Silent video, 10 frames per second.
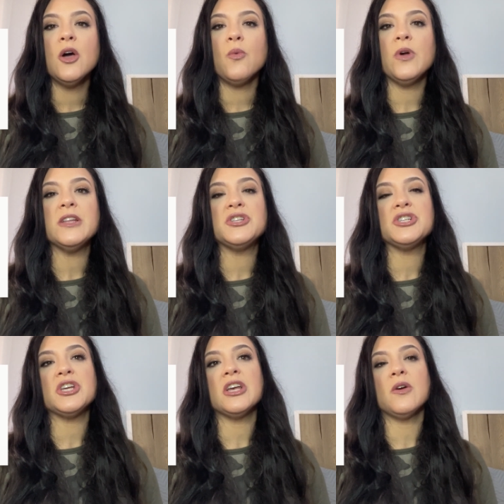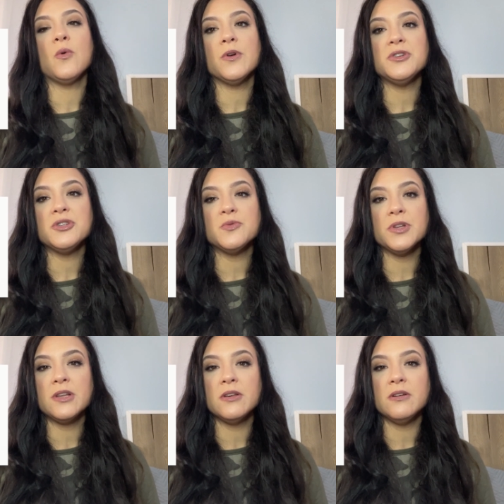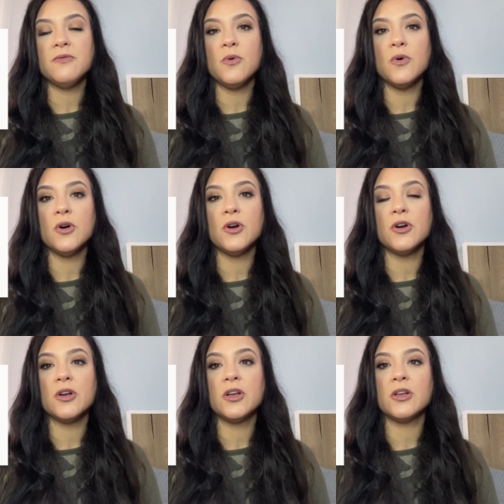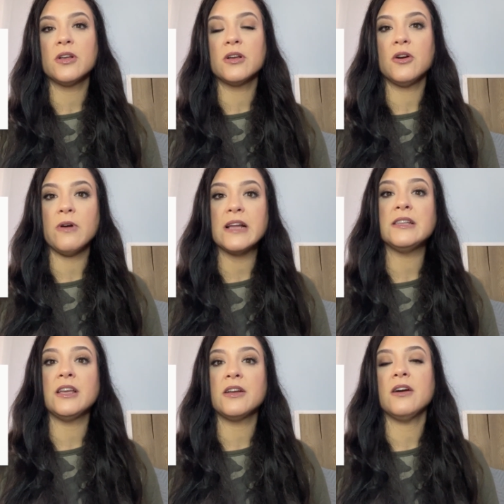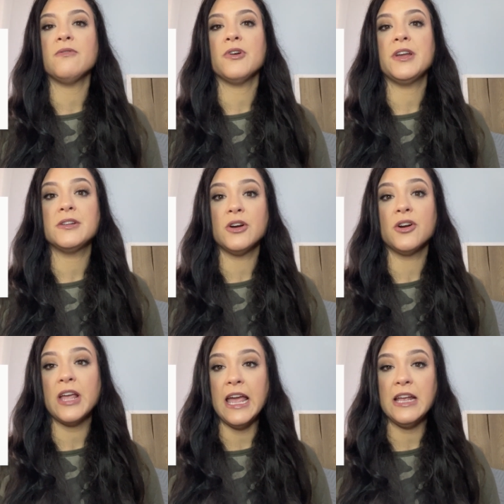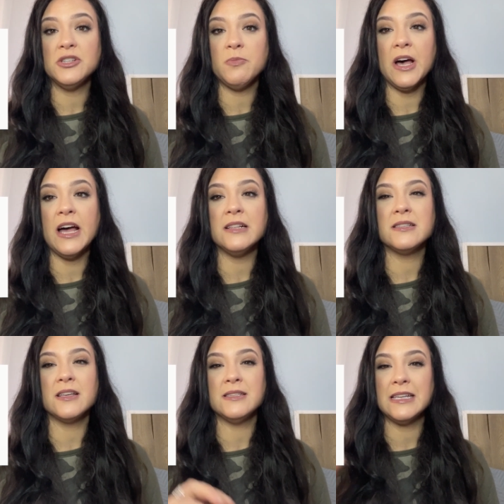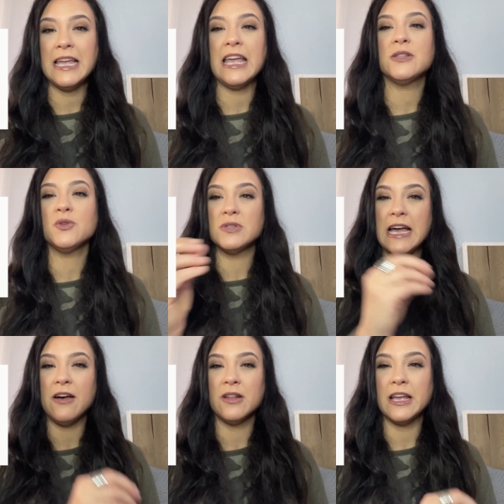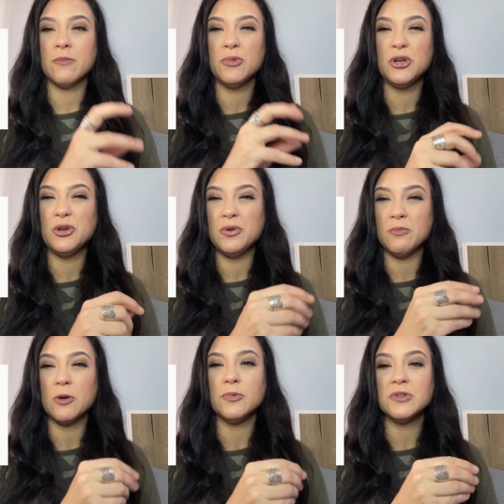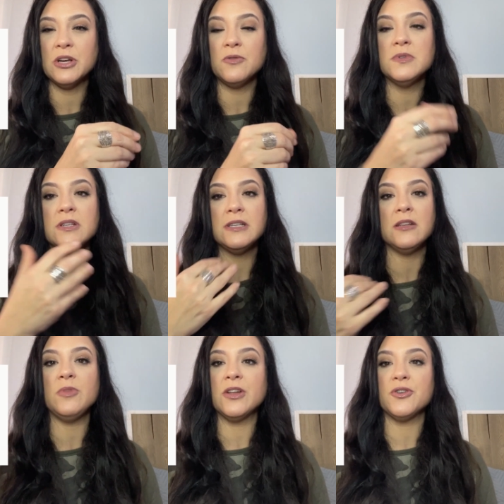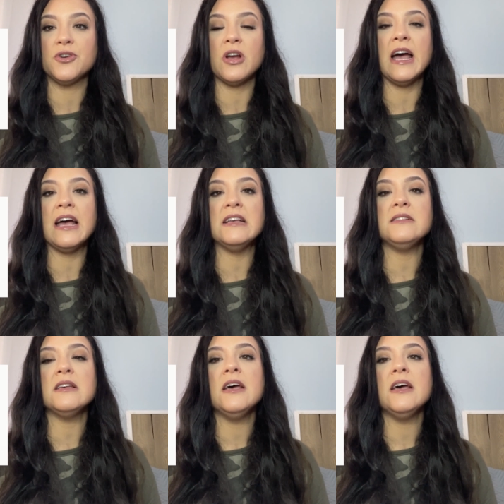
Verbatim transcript: which orange is really good for correcting and covering dark age spots because it cancels out like blue and purple tones that tend to be under your eyes.